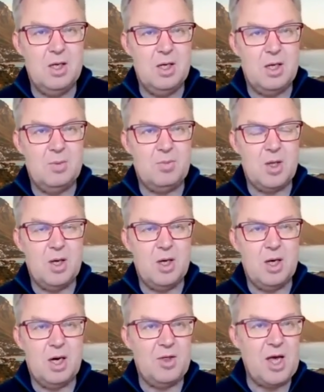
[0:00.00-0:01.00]

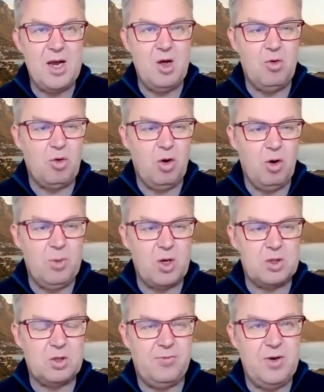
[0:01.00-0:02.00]
are there any role
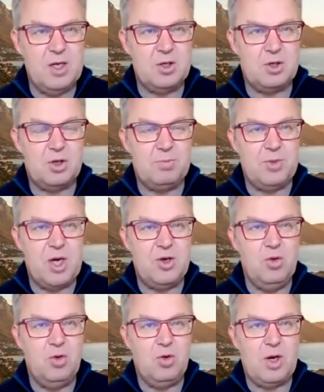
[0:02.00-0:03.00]
models of leadership that
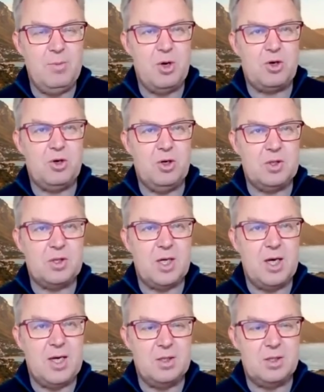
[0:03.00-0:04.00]
you came across
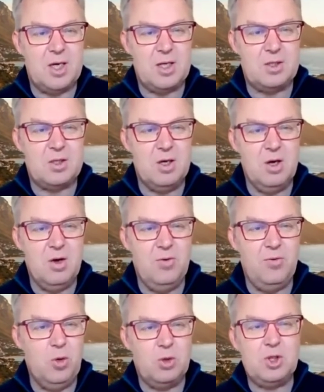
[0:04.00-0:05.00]
and that
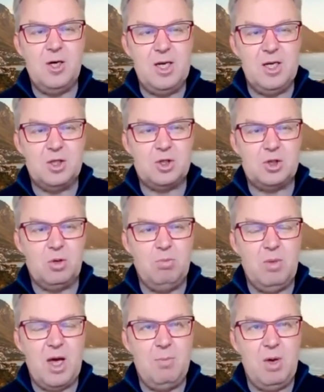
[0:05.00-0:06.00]
future leaders should
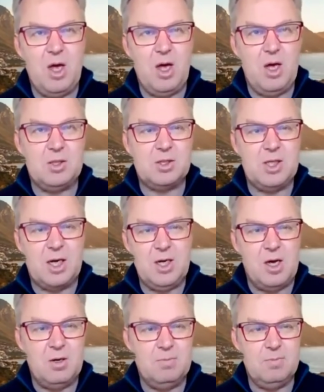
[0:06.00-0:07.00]
maybe
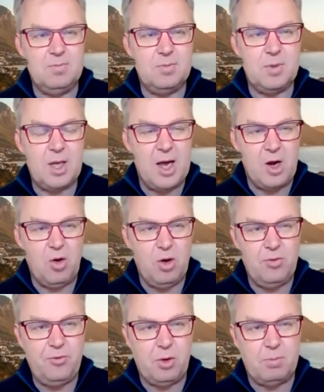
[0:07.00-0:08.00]
study and
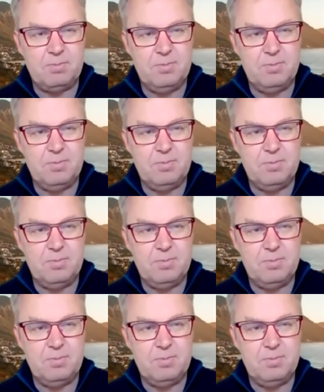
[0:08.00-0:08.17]
learn from?